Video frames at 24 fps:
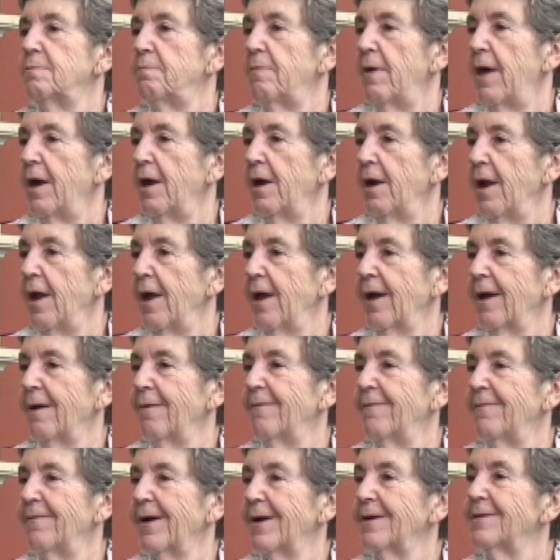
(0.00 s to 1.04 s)
and Benedick,
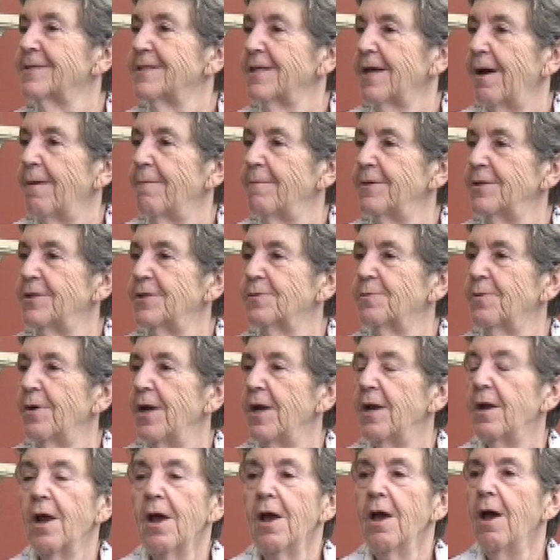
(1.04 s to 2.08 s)
what goes on right.
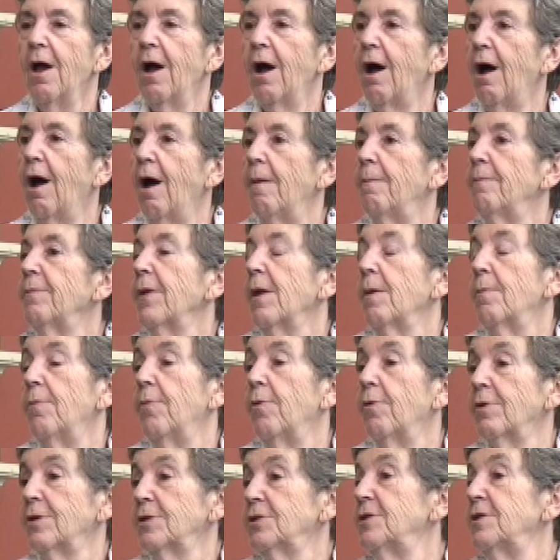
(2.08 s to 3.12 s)
between uh,
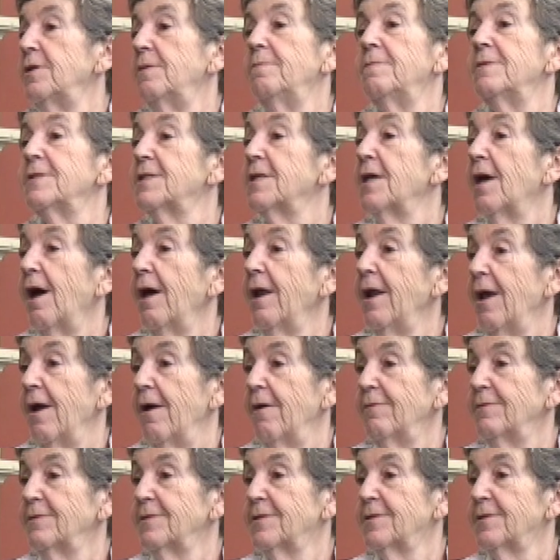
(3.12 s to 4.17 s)
Portia and
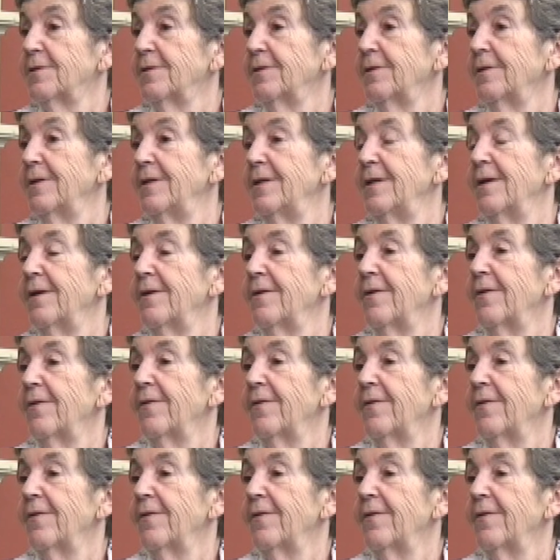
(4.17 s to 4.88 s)
Bassanio, certainly. But that